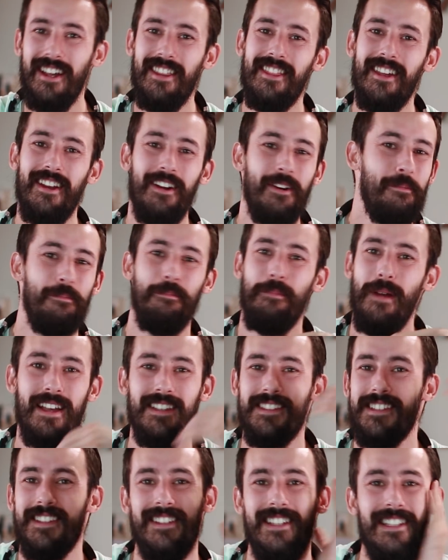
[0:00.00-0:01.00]
there
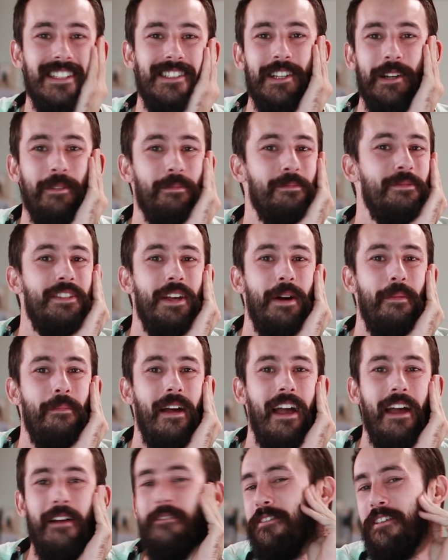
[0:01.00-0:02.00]
basically sums up
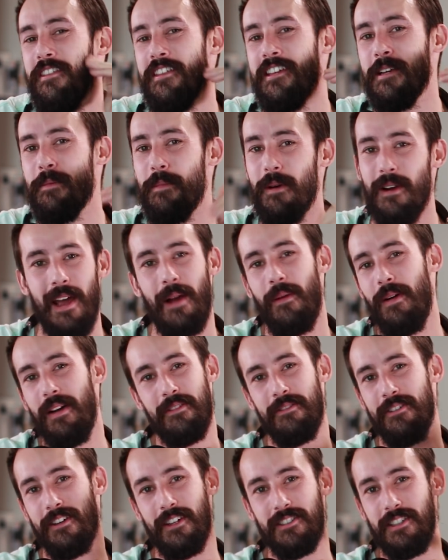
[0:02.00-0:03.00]
everything about how I
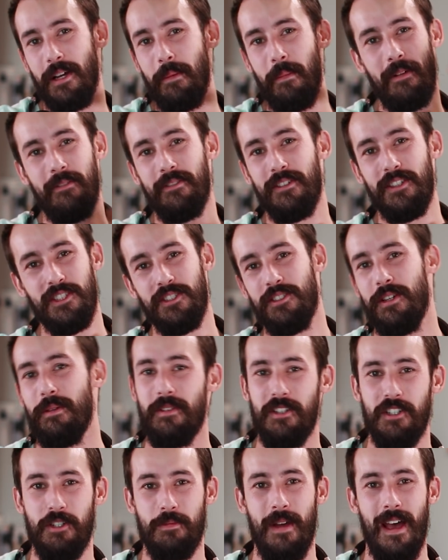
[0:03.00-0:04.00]
felt on my first trip
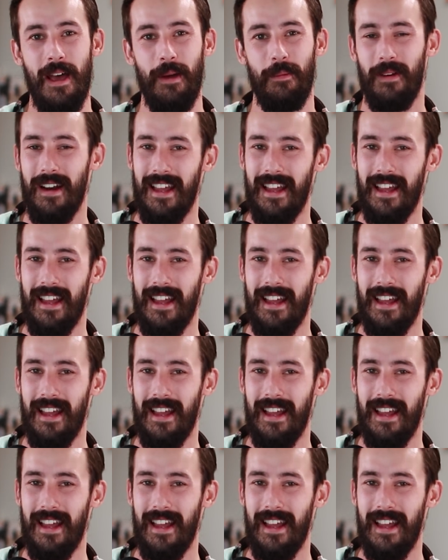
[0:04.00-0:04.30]
to Japan.